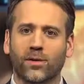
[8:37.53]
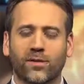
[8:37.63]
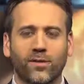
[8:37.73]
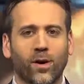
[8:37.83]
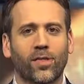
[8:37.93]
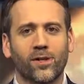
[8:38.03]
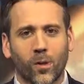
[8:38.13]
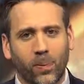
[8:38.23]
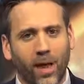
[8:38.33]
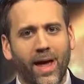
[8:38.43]
but still,
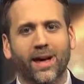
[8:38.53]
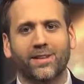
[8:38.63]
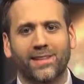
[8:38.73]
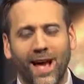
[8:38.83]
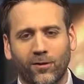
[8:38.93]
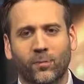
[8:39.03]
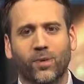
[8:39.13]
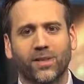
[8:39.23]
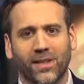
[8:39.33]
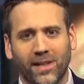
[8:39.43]
you're playing a
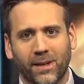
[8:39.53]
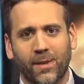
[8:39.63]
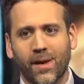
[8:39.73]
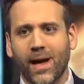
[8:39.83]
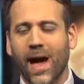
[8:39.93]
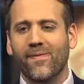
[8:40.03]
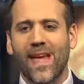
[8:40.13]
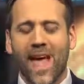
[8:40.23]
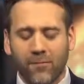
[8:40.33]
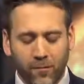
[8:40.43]
desperate team, and
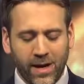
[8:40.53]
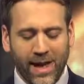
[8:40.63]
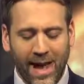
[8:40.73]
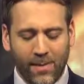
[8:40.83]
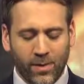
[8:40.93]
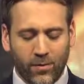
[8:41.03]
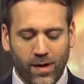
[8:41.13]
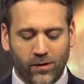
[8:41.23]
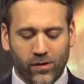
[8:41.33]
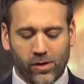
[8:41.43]
every game in the
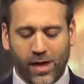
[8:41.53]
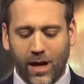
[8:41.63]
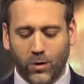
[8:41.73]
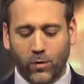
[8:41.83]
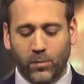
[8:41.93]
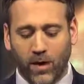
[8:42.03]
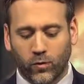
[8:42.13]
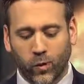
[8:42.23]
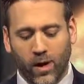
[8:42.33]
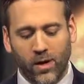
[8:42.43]
rest of your schedules
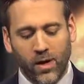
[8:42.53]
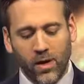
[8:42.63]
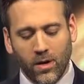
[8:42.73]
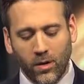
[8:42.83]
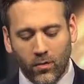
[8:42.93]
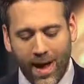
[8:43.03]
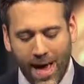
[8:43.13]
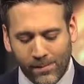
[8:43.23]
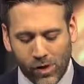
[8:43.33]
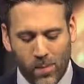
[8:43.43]
must win. The
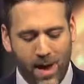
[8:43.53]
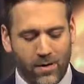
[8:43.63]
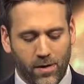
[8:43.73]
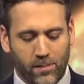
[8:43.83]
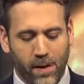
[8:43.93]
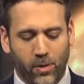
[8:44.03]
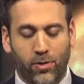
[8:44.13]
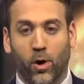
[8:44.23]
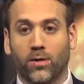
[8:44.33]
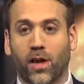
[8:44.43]
Rams are better than people
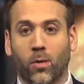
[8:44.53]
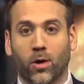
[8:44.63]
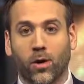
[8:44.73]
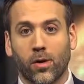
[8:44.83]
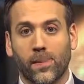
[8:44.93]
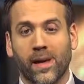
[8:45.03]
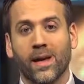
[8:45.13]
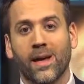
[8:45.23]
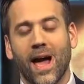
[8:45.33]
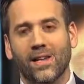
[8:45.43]
thought they were going to
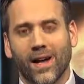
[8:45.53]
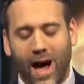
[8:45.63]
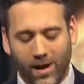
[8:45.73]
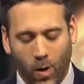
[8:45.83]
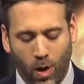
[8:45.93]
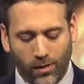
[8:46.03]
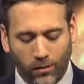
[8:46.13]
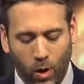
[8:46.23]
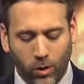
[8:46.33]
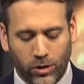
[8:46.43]
be, and you got to go on the
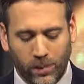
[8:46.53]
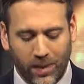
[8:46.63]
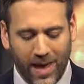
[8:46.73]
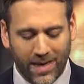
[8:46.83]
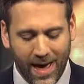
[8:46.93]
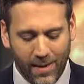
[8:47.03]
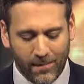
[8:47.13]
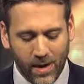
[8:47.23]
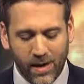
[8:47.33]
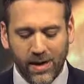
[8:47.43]
road to play them.
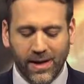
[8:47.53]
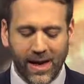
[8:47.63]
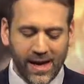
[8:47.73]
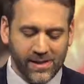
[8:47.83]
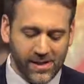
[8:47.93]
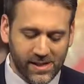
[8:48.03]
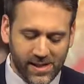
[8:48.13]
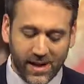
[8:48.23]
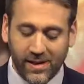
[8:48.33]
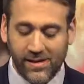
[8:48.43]
Kansas
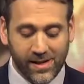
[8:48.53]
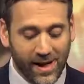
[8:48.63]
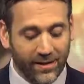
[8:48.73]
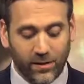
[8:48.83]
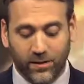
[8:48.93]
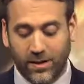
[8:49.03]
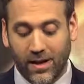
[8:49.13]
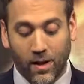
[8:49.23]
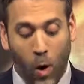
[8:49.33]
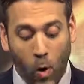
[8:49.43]
City is Kansas
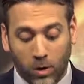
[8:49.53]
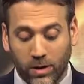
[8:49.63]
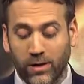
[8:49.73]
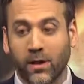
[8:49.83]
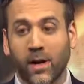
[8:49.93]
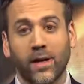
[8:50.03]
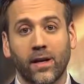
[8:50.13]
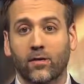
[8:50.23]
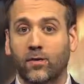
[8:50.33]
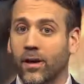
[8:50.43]
City. Oakland
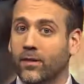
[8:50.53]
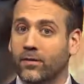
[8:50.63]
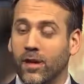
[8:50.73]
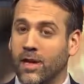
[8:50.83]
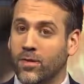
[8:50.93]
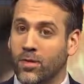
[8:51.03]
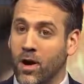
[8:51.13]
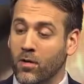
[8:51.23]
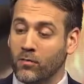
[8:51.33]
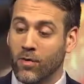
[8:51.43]
is either
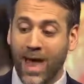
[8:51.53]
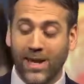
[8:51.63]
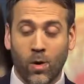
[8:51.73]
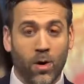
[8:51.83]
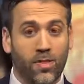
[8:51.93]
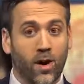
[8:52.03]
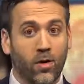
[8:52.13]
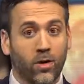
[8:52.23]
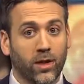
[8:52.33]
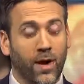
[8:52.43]
they're ready or
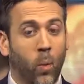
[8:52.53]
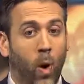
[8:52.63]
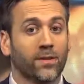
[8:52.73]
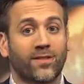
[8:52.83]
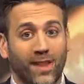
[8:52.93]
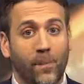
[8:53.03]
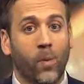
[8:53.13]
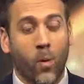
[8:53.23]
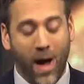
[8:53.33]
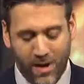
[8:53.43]
they're like one step
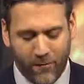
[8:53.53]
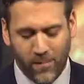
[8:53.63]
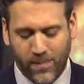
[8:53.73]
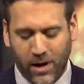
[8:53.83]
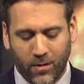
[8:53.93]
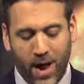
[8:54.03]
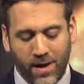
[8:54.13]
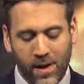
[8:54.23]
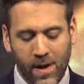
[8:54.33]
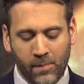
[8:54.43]
away from being
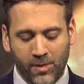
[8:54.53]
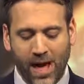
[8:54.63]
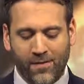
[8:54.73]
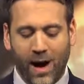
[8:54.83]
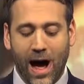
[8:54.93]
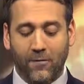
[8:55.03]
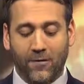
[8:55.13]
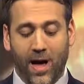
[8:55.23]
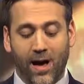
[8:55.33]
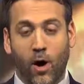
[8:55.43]
ready, but they have a
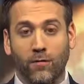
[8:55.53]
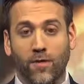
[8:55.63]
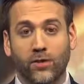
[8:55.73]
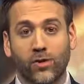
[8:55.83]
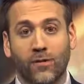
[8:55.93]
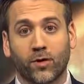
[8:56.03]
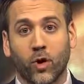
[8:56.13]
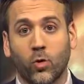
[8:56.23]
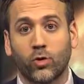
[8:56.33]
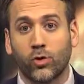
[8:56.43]
high-flying offense. You have to
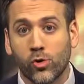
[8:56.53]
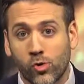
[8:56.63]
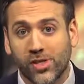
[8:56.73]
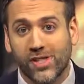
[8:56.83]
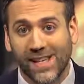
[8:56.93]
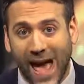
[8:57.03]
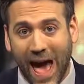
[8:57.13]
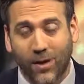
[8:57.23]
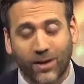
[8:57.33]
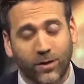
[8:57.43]
go to
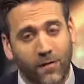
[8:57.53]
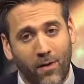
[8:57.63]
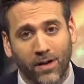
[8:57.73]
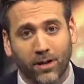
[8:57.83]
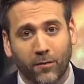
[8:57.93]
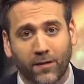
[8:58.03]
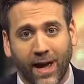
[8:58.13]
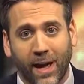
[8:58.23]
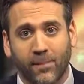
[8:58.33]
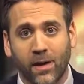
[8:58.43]
Seattle. That's a very tough
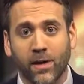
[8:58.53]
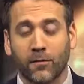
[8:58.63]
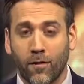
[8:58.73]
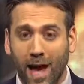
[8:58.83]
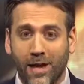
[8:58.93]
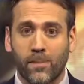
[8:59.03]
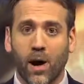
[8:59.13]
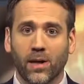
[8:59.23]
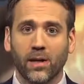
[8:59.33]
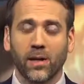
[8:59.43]
game for
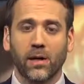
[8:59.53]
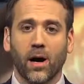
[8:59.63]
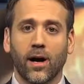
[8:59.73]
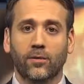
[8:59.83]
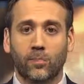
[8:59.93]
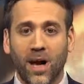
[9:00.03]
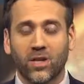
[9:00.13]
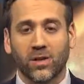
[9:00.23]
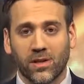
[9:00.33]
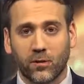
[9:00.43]
anybody,
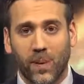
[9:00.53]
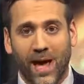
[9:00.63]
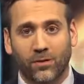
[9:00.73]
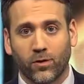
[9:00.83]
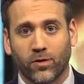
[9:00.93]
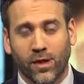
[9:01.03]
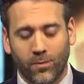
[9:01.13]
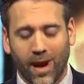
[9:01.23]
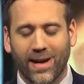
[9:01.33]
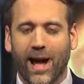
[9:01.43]
especially this Panthers team
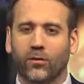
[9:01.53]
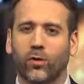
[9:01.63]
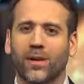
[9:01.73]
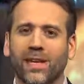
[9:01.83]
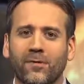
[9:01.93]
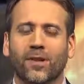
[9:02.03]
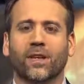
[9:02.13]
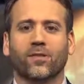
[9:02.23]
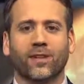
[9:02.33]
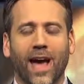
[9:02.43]
right now. So even
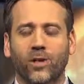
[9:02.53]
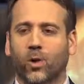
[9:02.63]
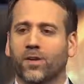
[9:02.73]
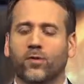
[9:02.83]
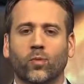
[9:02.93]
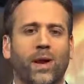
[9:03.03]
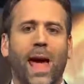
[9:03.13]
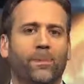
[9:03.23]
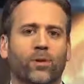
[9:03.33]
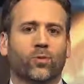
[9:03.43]
the schedule, and this is what
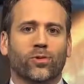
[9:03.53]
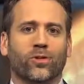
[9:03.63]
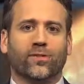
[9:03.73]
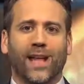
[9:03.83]
happens when you're just